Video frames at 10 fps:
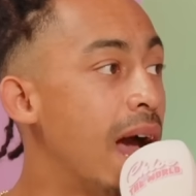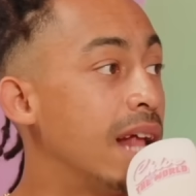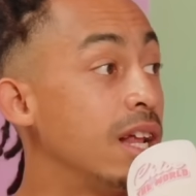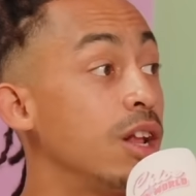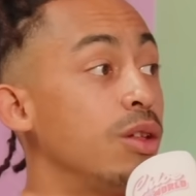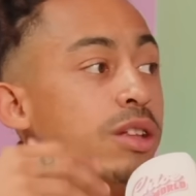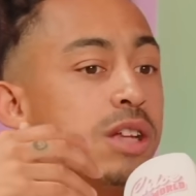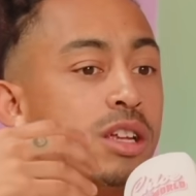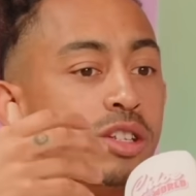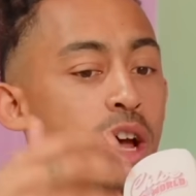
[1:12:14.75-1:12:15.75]
And I know there's
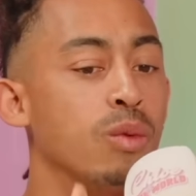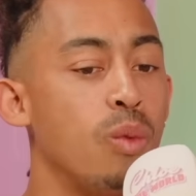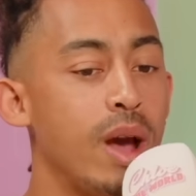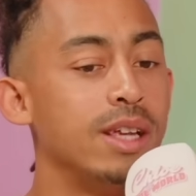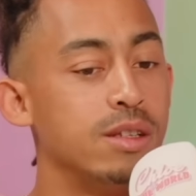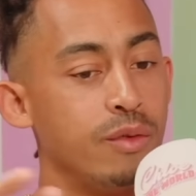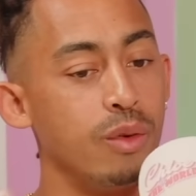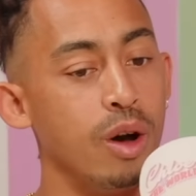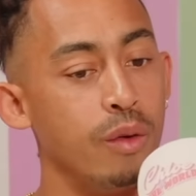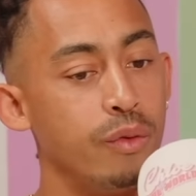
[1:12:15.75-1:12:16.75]
like certain ways of
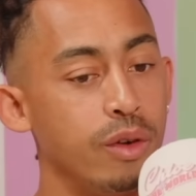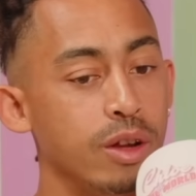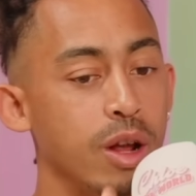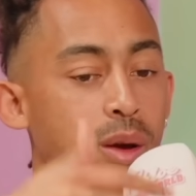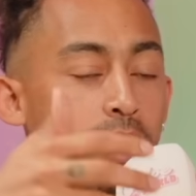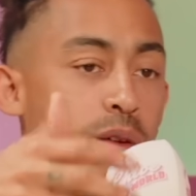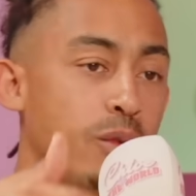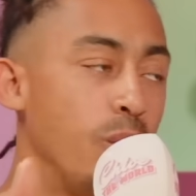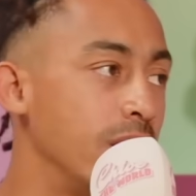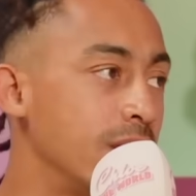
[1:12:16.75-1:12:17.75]

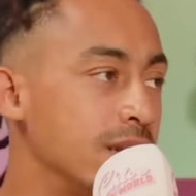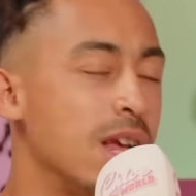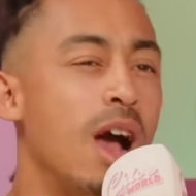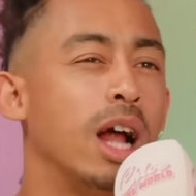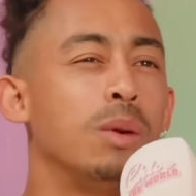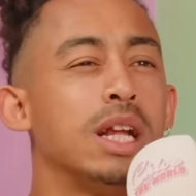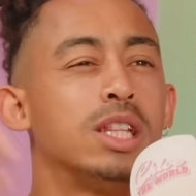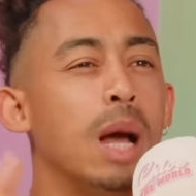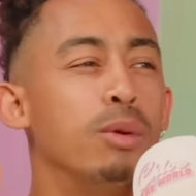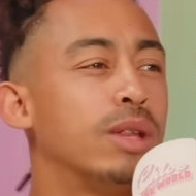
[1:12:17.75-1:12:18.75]
wording things. I don't want to like
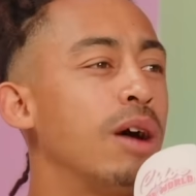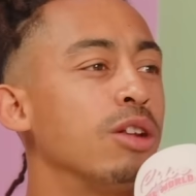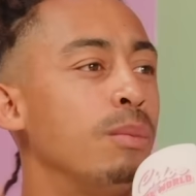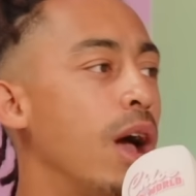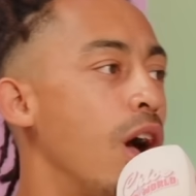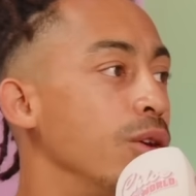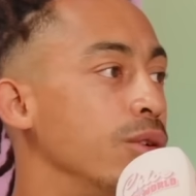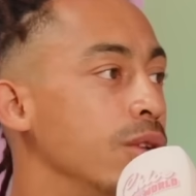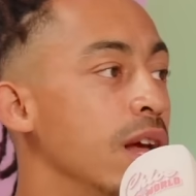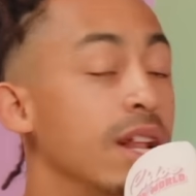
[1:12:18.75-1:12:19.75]
double down on my own.